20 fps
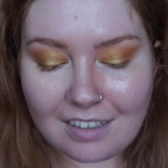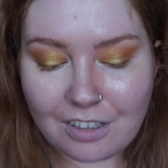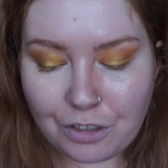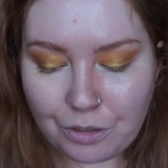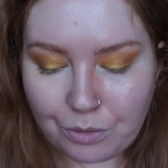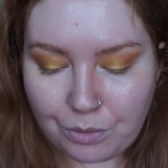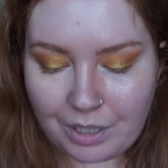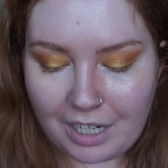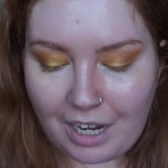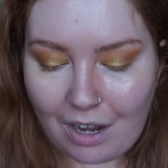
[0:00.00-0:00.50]

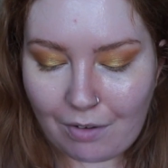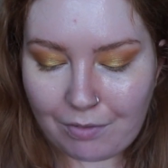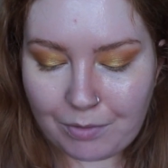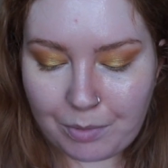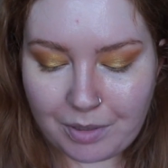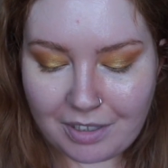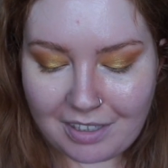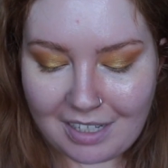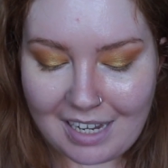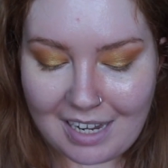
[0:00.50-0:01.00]
shortly
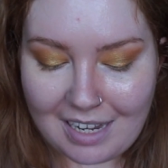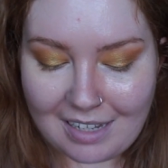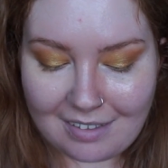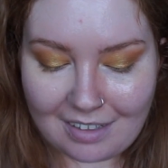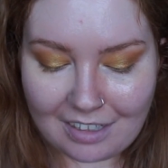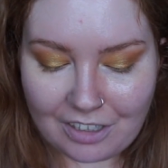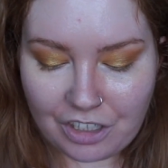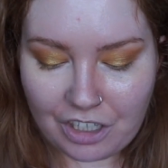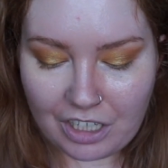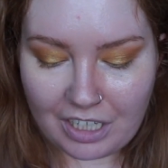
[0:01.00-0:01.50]
afterwards he is
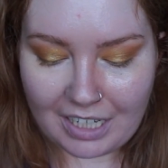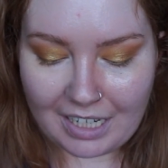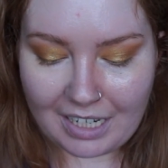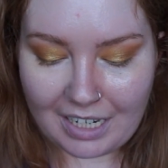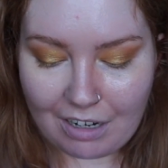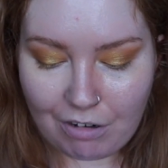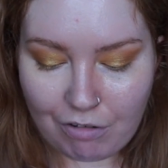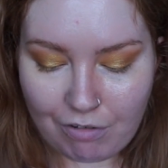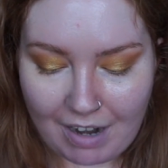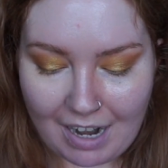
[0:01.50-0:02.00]
actually
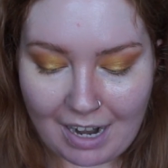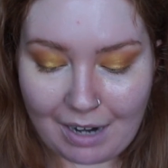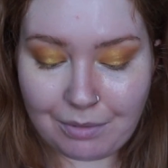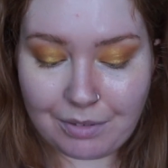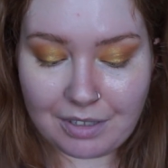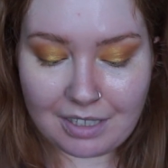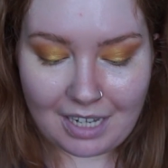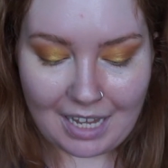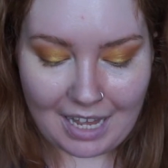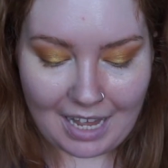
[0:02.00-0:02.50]

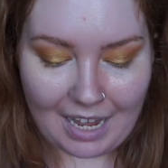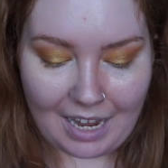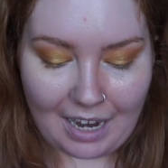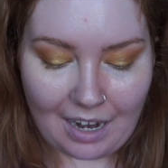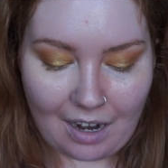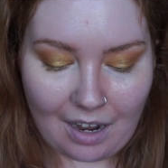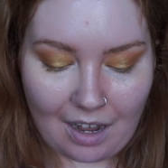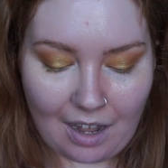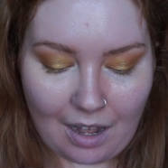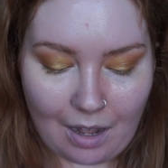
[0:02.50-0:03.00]
crowned king
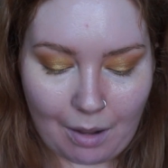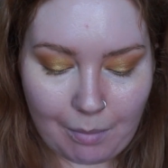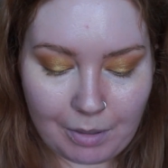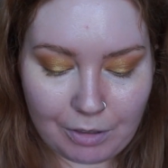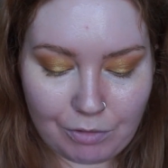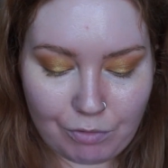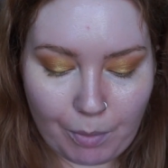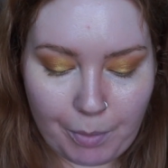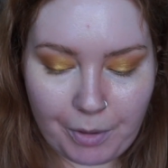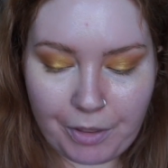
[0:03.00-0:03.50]

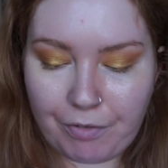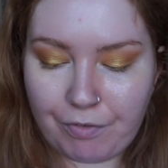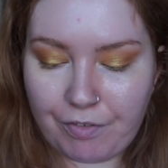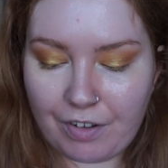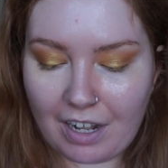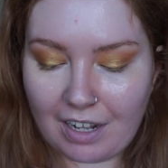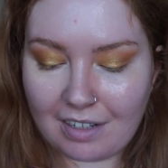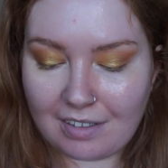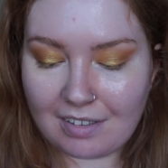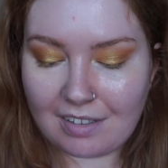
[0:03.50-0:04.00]
as Robert
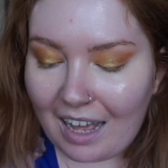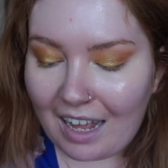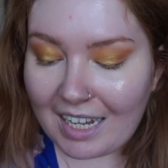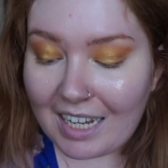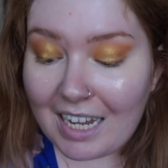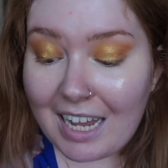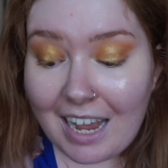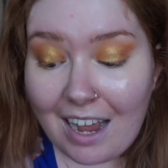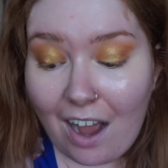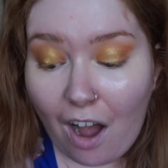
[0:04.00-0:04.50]
I. A
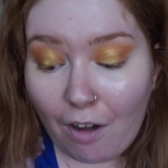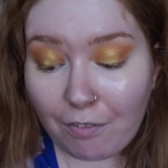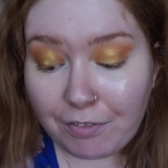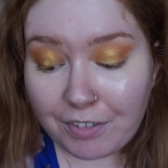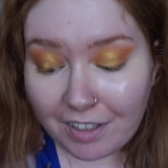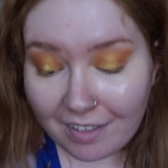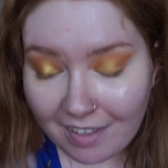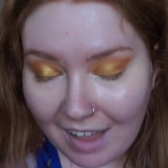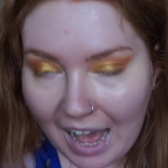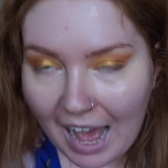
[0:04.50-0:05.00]
year
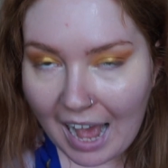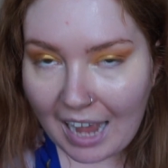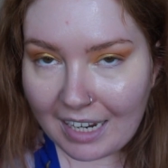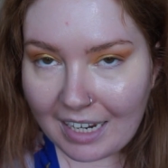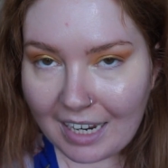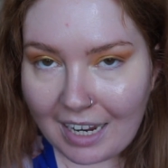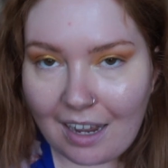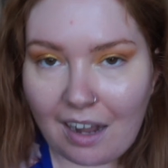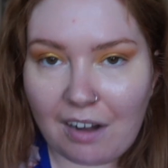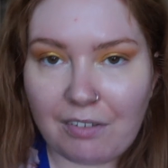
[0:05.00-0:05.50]
after that, a
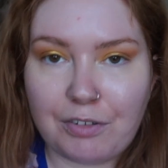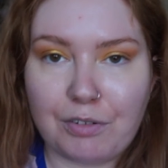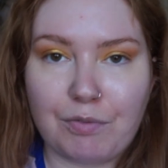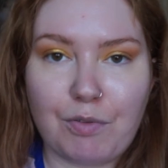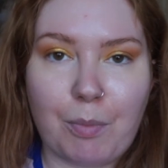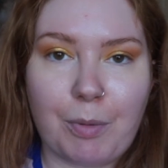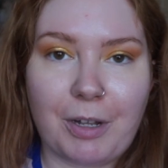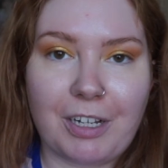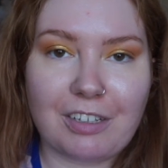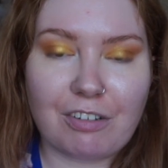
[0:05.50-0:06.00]
year after
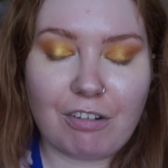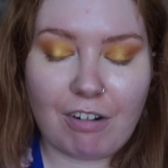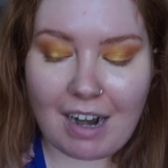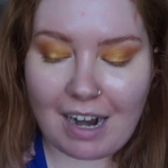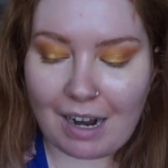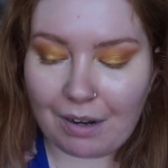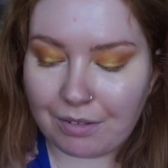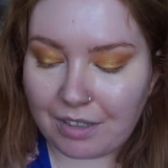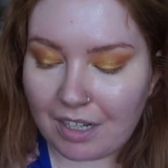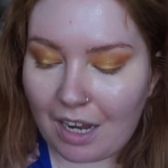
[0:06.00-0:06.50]
Robert is
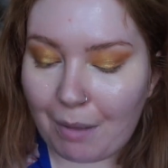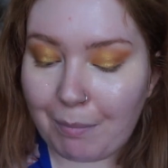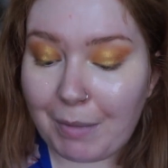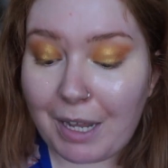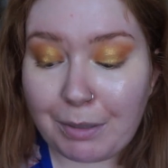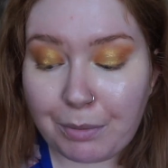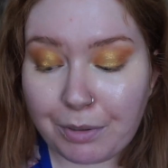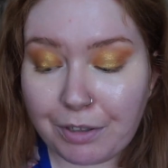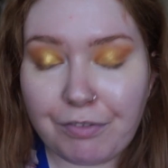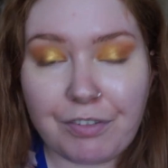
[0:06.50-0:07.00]
crowned,
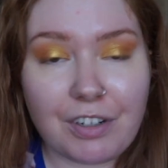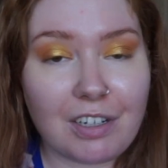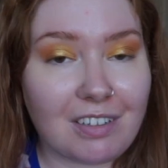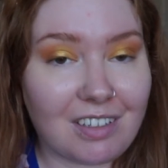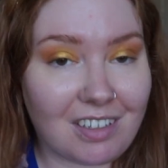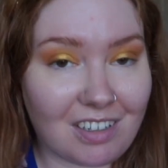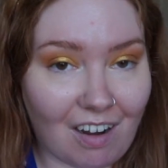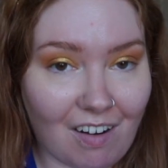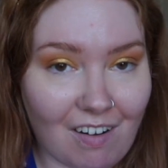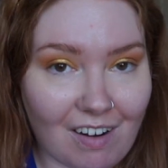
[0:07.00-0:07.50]
Edward I
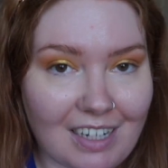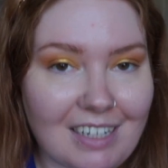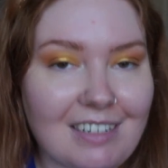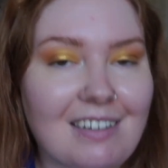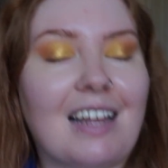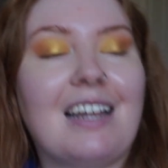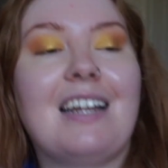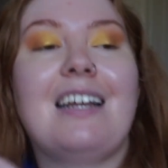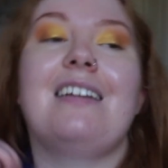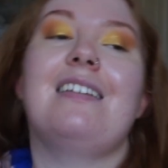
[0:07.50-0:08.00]
dies,
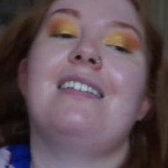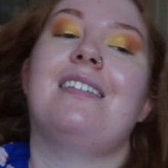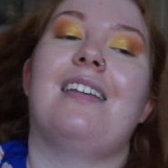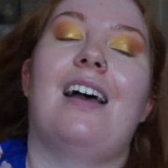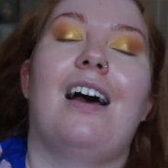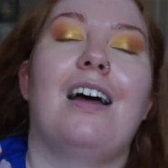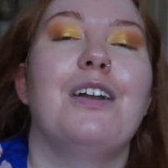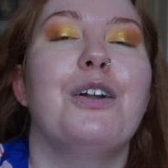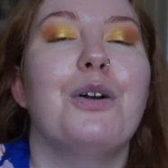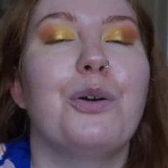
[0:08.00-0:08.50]
and his
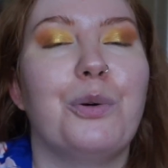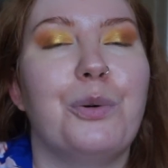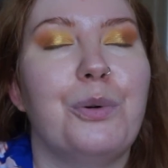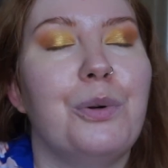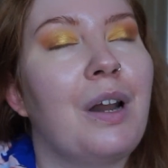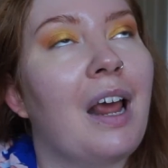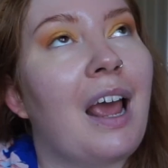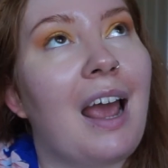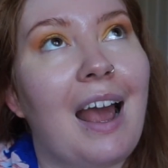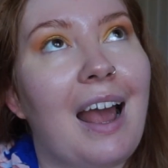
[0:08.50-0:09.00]
son,
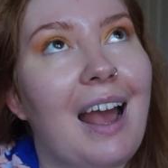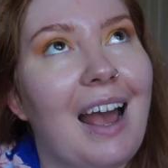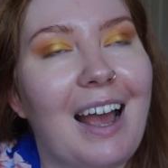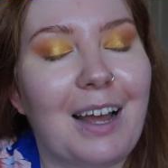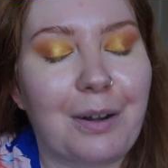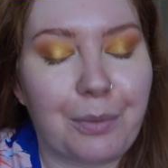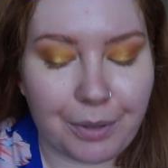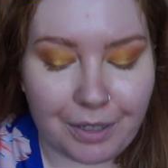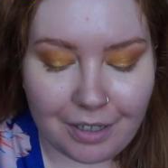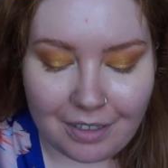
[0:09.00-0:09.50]
called
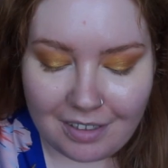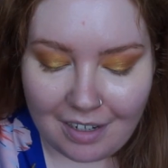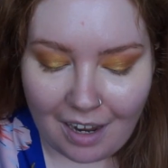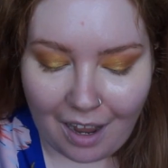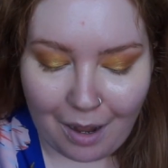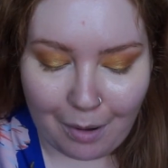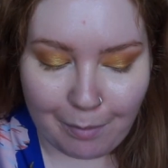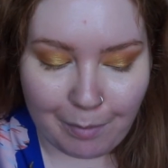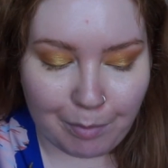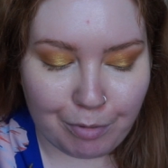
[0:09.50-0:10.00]
Edward,
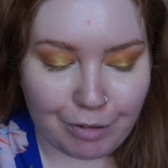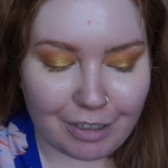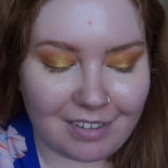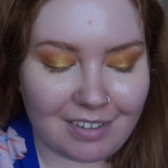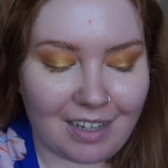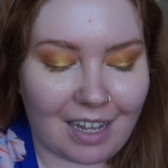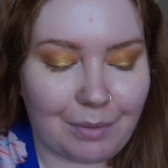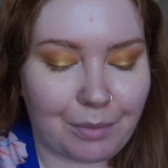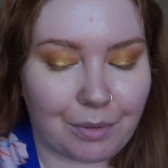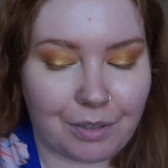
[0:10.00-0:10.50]
Prince
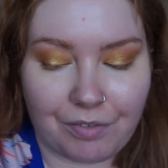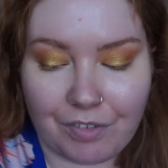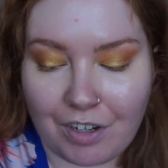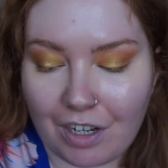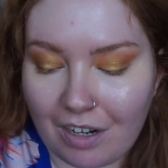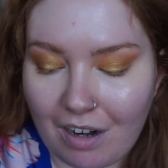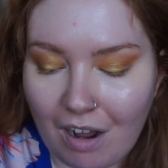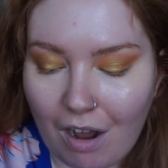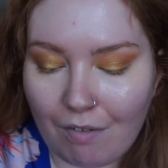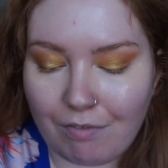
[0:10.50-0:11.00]
Edward of
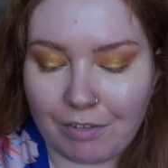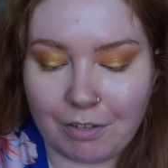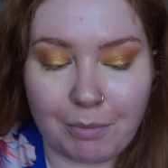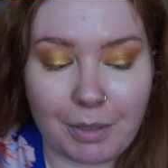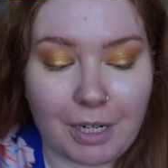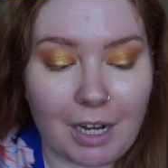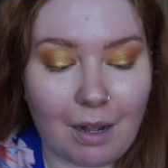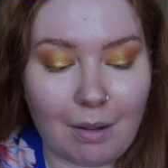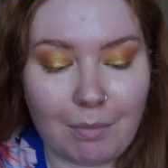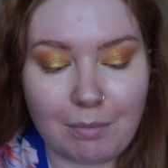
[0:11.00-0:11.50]
Carnarvon,
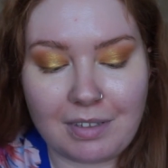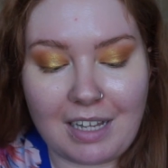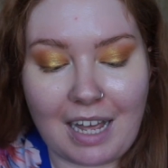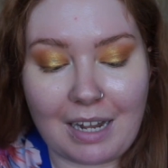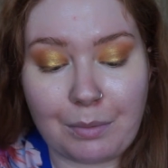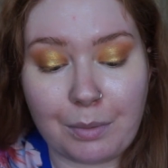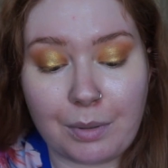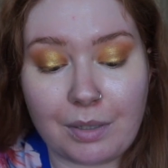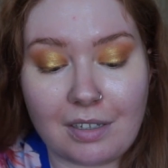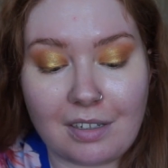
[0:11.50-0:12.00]
becomes
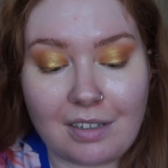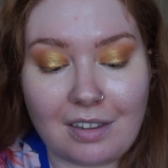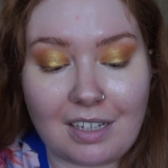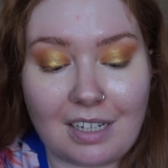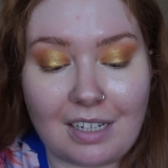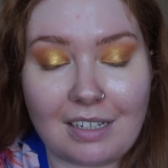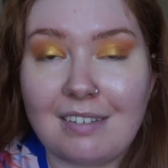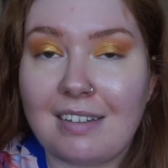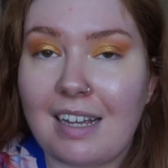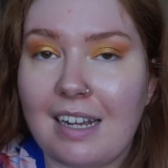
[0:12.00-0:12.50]
Edward II.